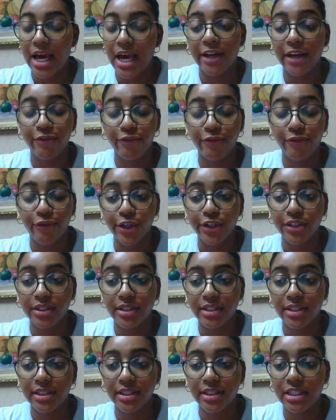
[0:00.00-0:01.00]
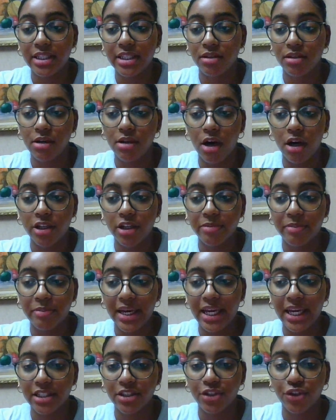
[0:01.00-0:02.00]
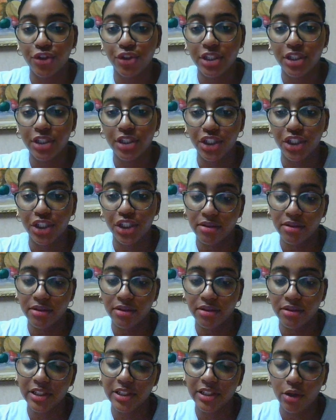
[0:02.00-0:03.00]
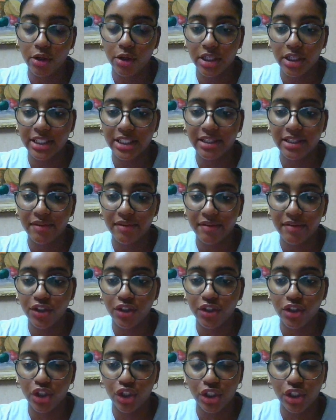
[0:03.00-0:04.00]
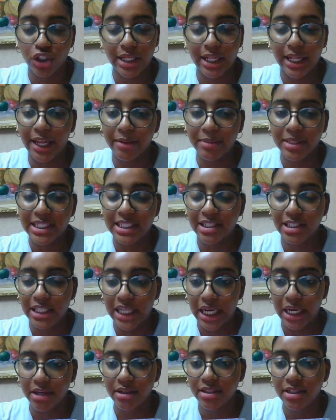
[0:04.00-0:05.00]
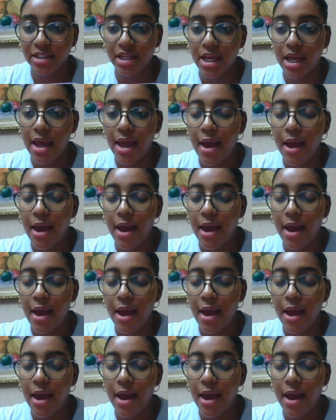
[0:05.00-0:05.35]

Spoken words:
At first, this is caused by exertion, physical activity such as climbing stairs,